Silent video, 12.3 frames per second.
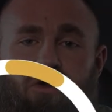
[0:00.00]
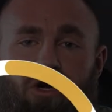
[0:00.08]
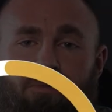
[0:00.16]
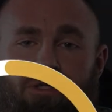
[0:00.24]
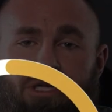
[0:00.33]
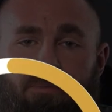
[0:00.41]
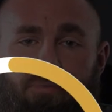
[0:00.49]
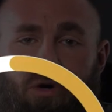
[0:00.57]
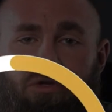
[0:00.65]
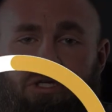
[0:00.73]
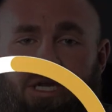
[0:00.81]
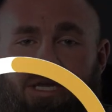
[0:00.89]
30%
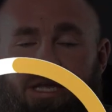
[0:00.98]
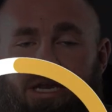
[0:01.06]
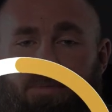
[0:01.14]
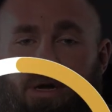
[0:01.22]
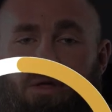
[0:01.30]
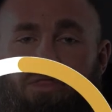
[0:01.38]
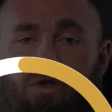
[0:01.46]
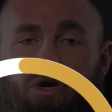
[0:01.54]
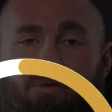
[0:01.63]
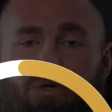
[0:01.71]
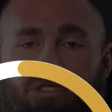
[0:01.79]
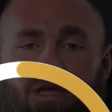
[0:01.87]
protein, and about
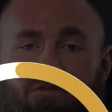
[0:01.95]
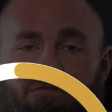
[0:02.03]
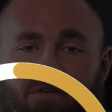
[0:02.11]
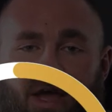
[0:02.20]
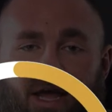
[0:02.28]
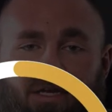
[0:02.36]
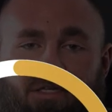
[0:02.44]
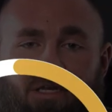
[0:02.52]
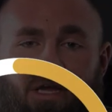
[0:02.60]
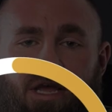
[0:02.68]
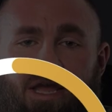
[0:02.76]
30% fats.